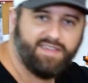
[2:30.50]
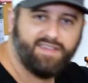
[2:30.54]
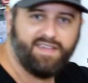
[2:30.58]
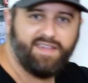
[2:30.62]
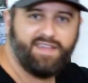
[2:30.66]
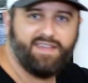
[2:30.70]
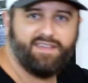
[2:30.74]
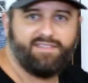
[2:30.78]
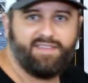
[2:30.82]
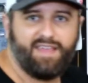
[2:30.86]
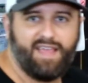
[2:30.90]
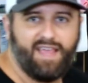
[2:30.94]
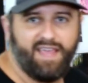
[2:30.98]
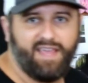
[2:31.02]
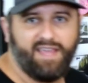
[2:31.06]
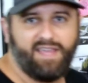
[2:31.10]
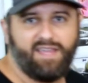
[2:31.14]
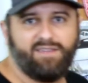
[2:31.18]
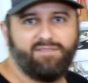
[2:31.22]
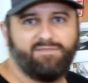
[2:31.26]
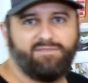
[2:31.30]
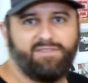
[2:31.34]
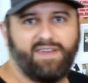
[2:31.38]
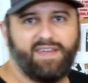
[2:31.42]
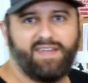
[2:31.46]
is
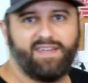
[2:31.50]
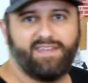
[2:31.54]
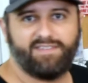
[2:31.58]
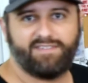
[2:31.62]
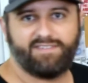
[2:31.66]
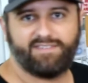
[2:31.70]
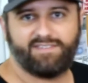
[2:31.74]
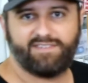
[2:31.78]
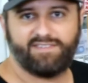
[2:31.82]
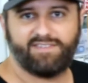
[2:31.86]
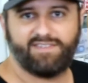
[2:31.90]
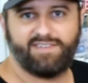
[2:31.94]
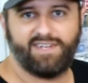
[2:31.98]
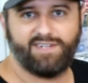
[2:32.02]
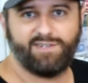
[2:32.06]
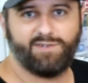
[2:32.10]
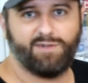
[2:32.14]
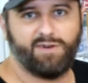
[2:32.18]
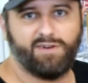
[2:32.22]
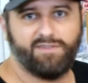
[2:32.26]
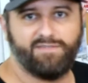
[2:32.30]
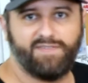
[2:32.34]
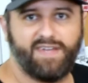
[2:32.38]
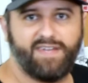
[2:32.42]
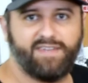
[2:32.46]
a vase, a
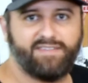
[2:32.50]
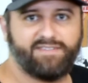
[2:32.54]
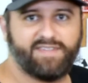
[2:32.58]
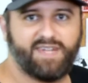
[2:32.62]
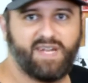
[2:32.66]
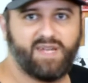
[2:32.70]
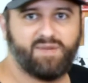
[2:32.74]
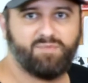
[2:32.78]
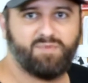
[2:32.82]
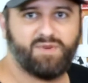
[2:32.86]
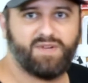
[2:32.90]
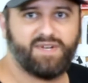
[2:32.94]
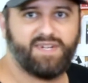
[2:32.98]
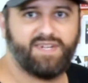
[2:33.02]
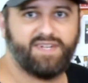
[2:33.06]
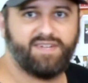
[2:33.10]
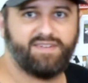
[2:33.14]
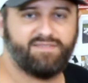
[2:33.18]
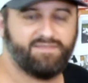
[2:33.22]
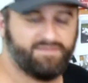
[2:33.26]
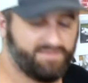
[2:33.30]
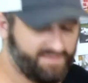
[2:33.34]
tall vase that I printed.